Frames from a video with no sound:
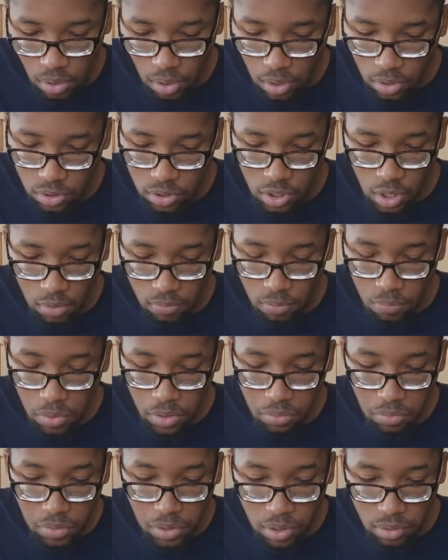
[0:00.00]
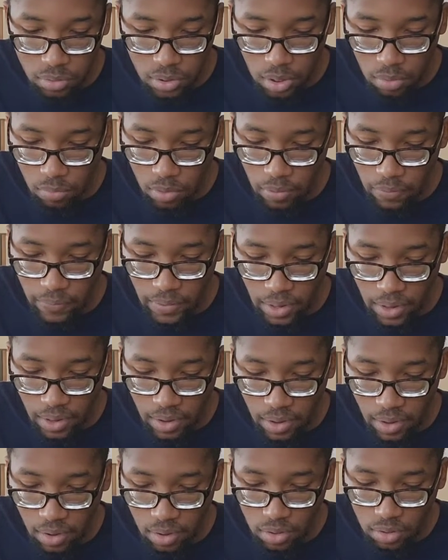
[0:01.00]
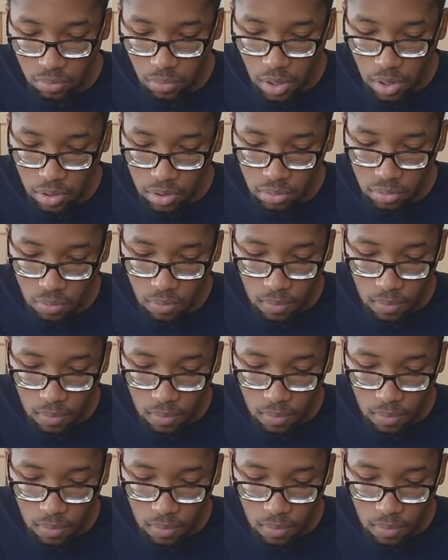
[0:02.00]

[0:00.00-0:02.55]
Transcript: I just have her pick me up something if it ain't at his best.